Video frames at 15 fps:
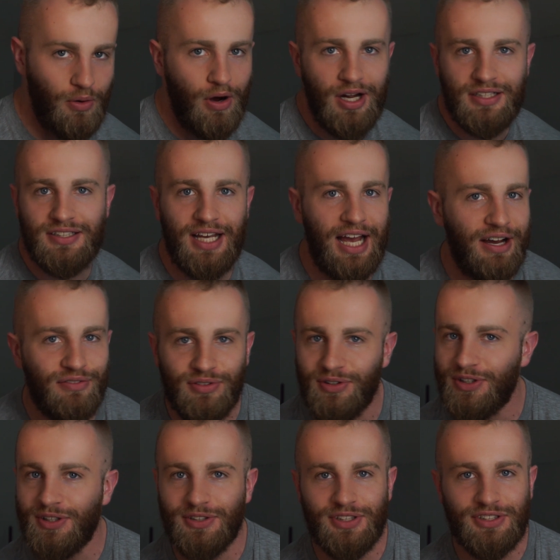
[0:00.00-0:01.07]
I wanted to have a
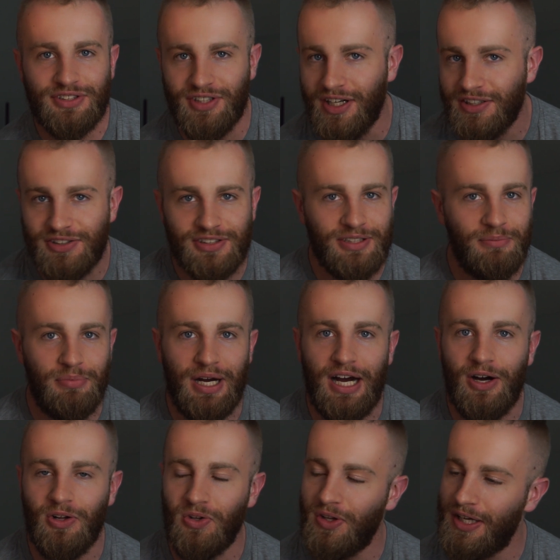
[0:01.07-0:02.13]
little discussion
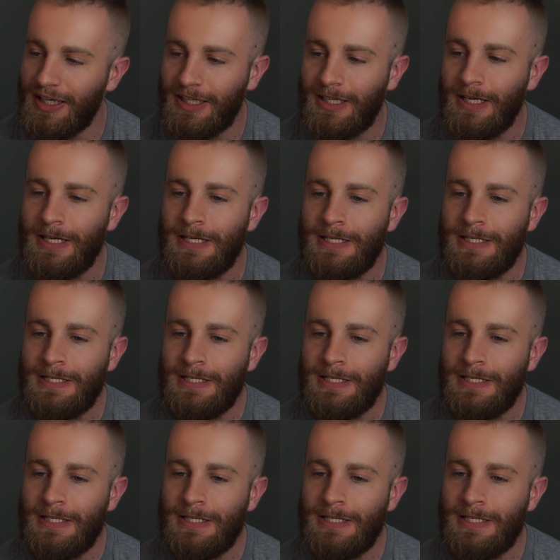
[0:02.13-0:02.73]
about like